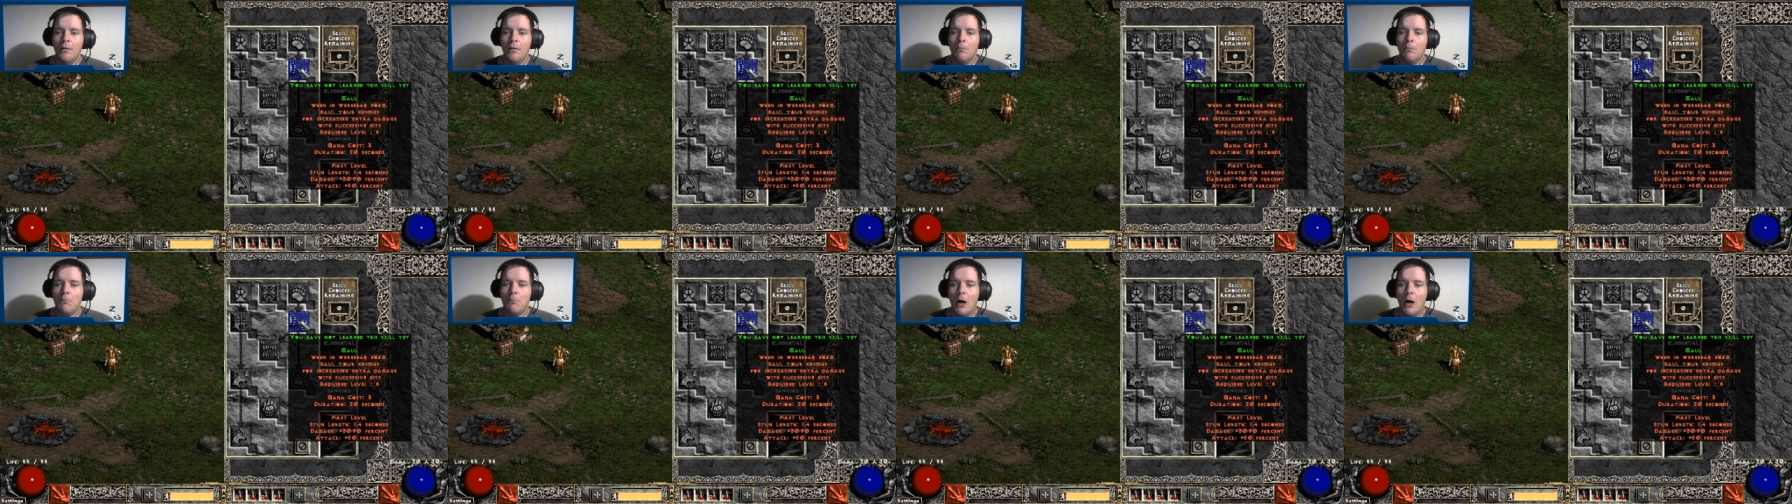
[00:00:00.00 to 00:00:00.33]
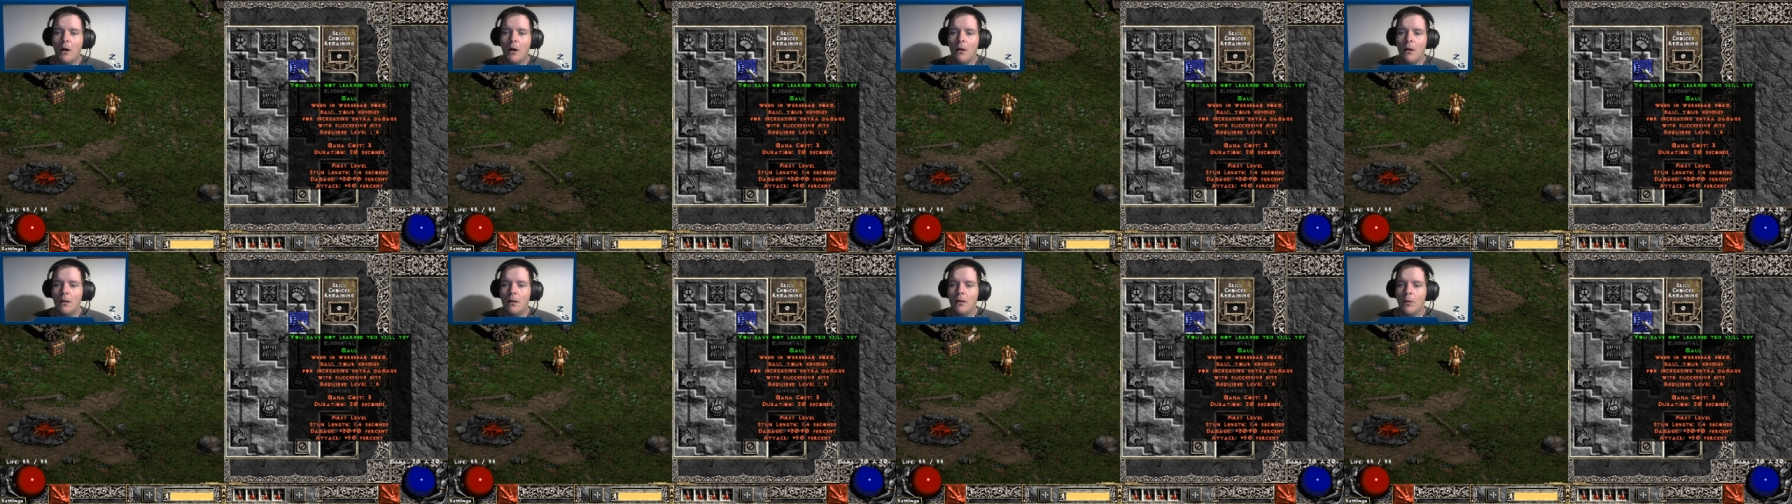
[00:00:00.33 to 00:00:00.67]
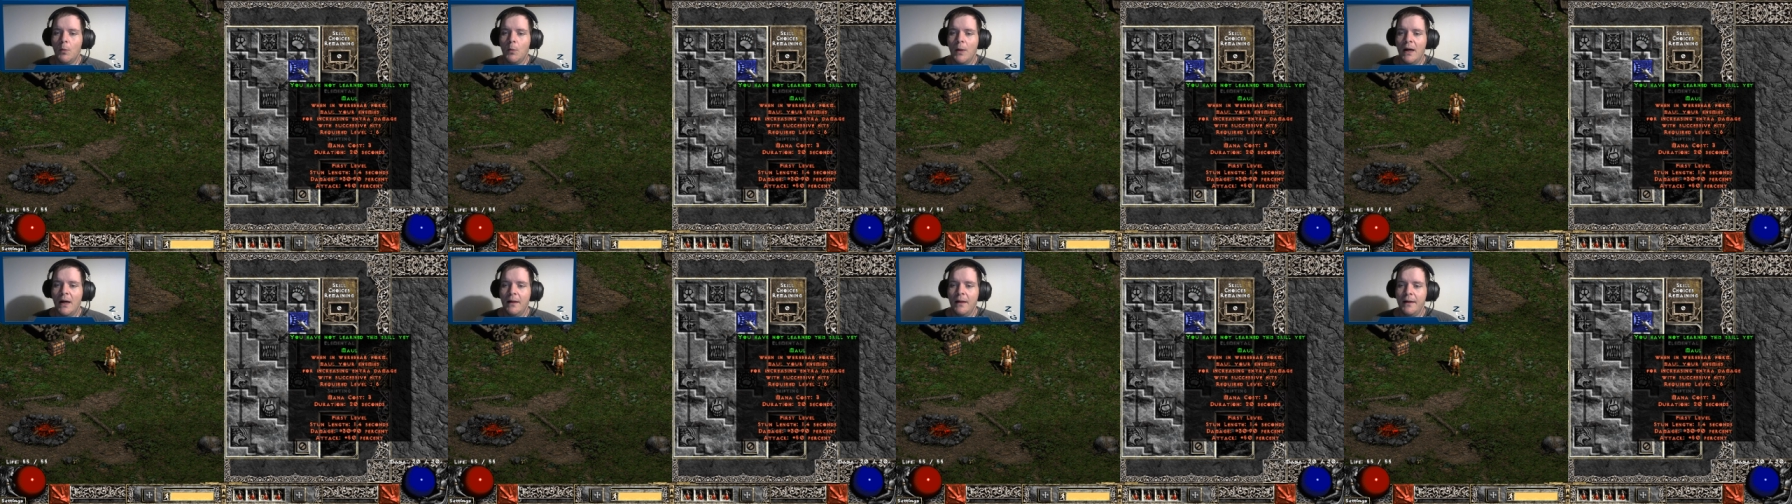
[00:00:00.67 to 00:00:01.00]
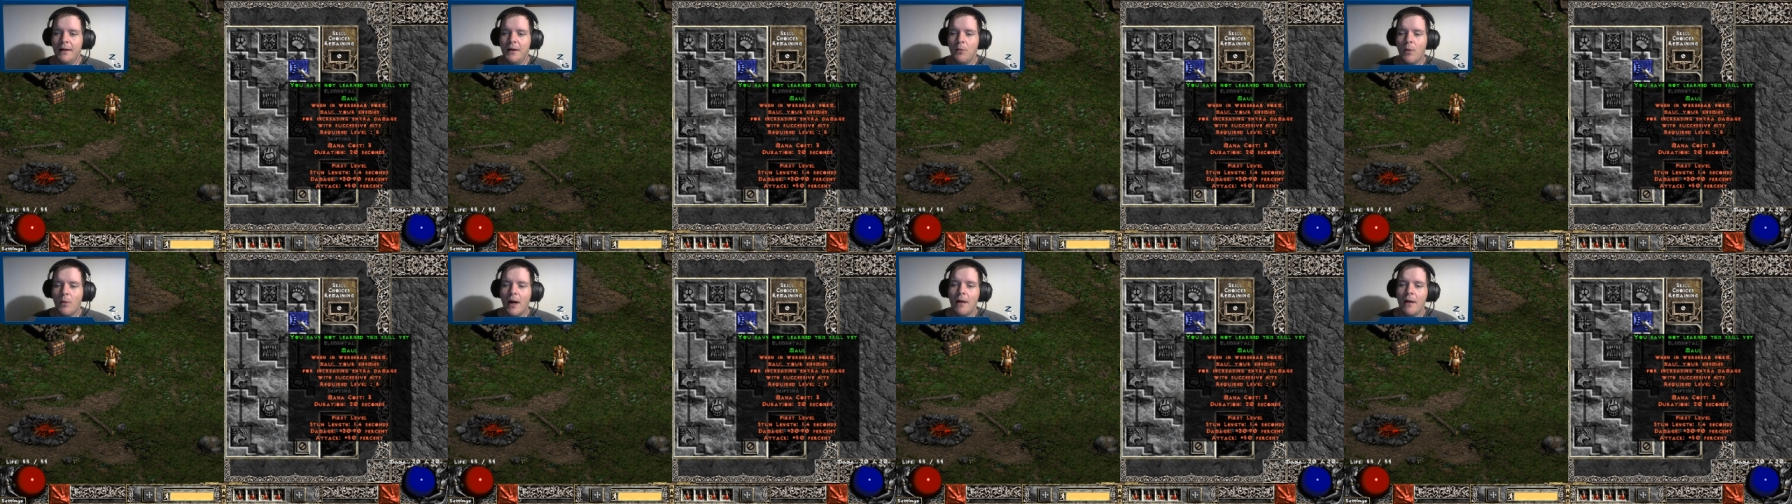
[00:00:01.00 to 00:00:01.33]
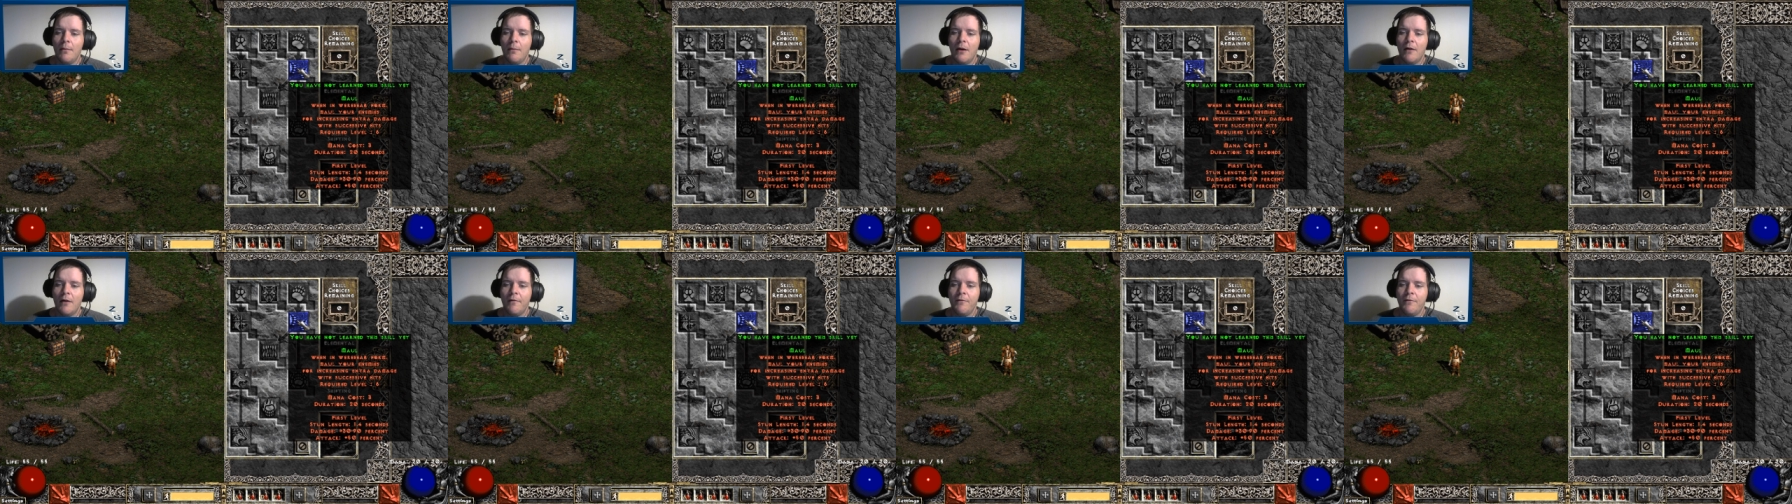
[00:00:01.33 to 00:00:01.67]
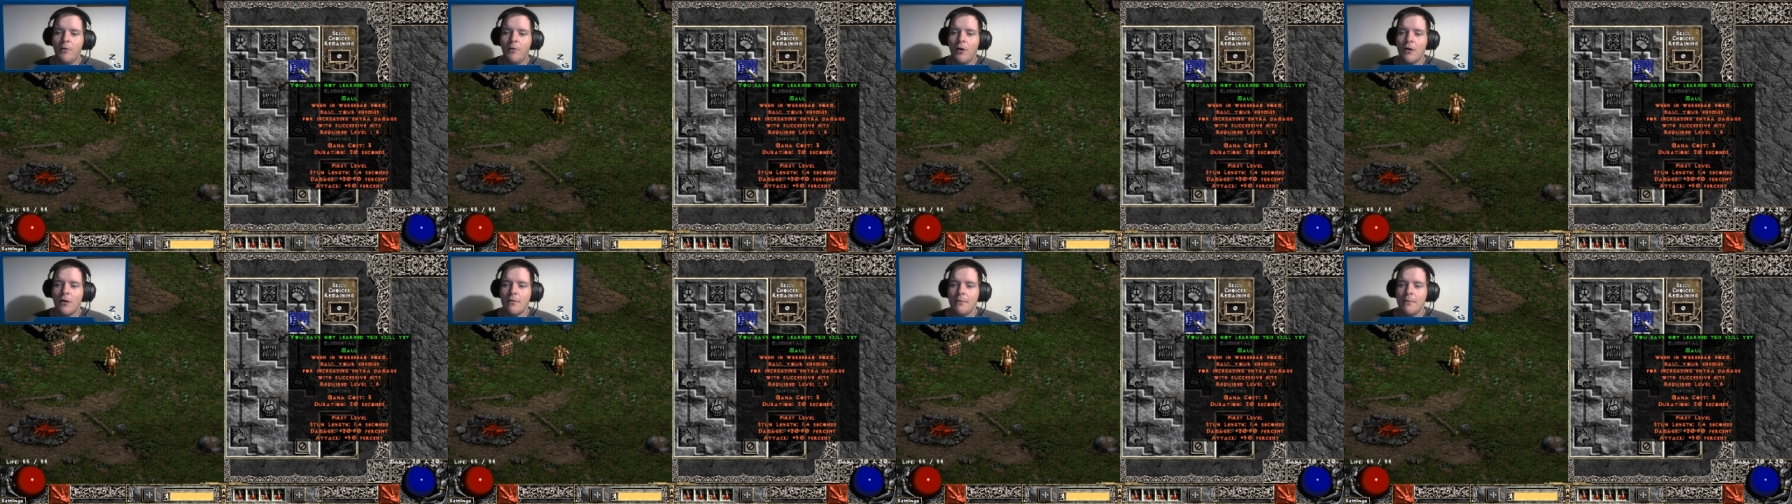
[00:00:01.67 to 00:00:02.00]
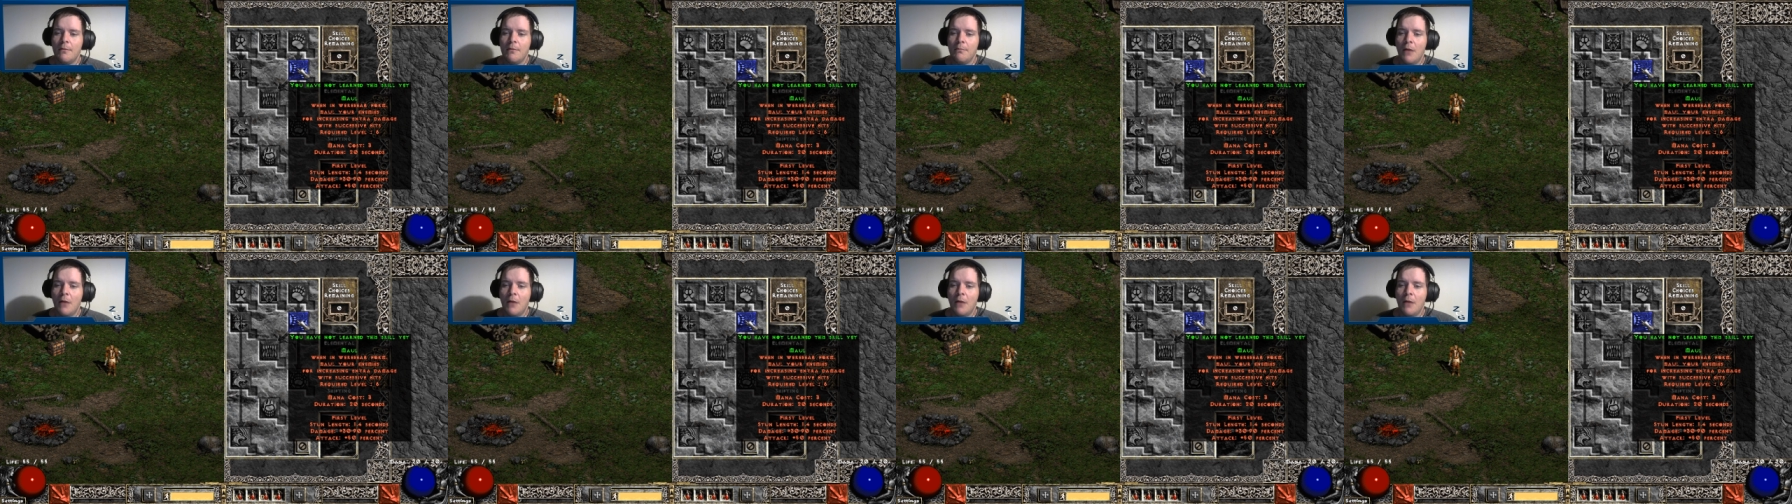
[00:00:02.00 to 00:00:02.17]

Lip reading: Maul. While in werebear form,